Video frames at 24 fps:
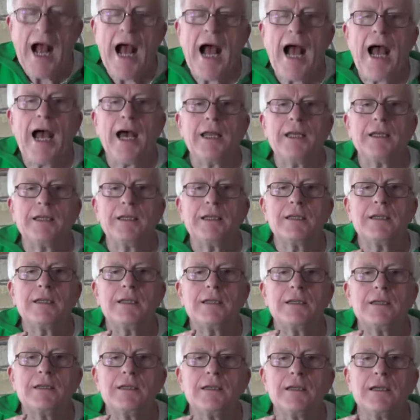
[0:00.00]

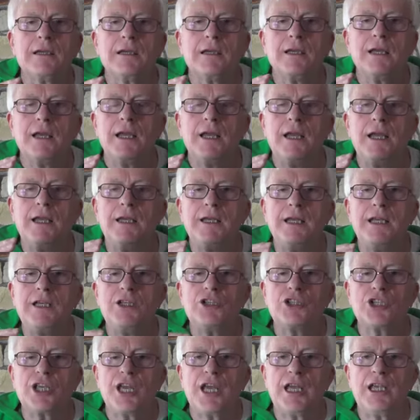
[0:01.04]
And in
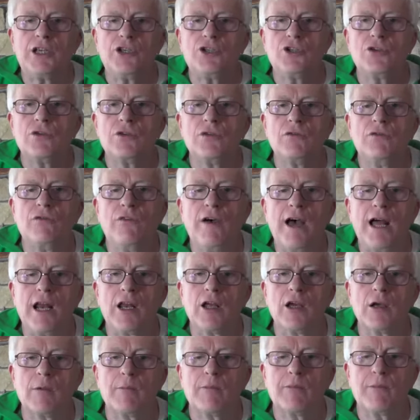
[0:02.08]
each case, you
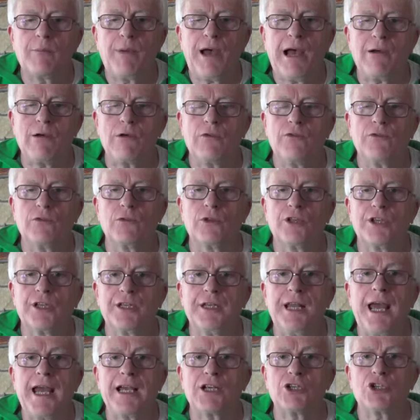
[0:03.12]
develop powerful
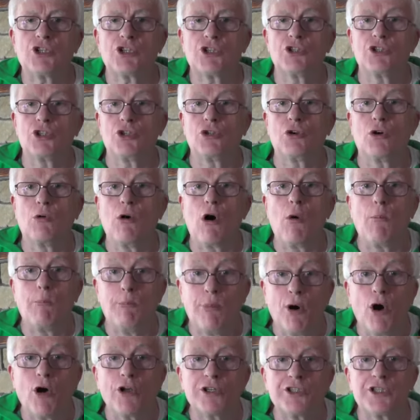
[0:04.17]
connection to your
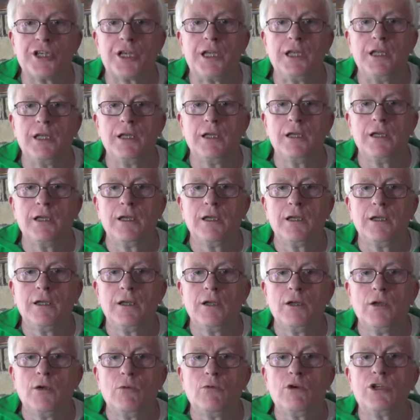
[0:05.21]
body,
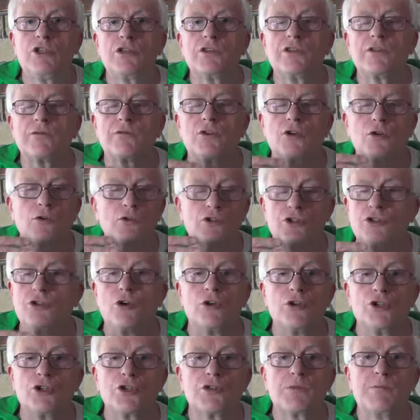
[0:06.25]
which is, of course,
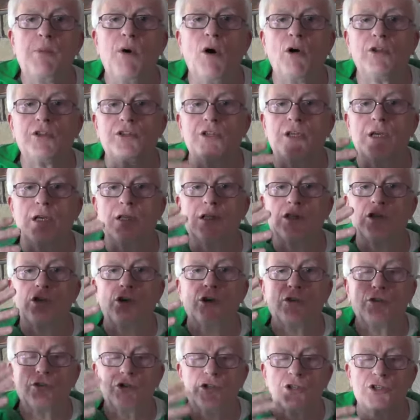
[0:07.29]
not just body, it's
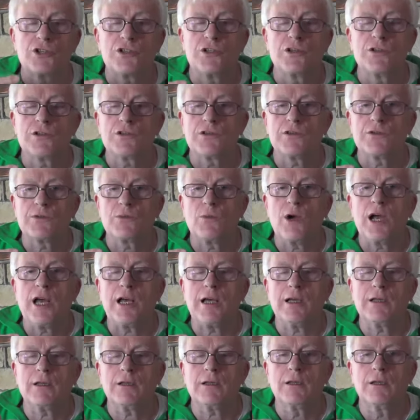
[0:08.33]
consciousness as
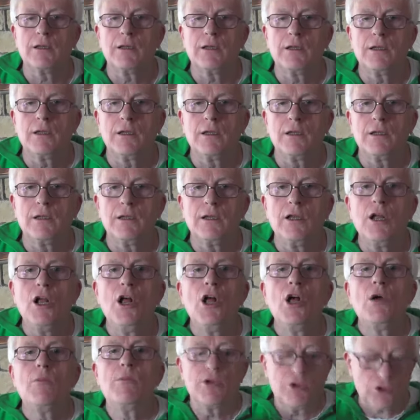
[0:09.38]
well,
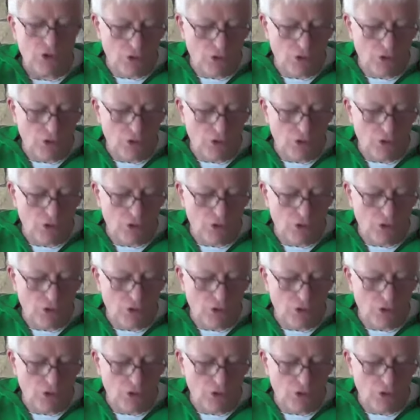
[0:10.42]
but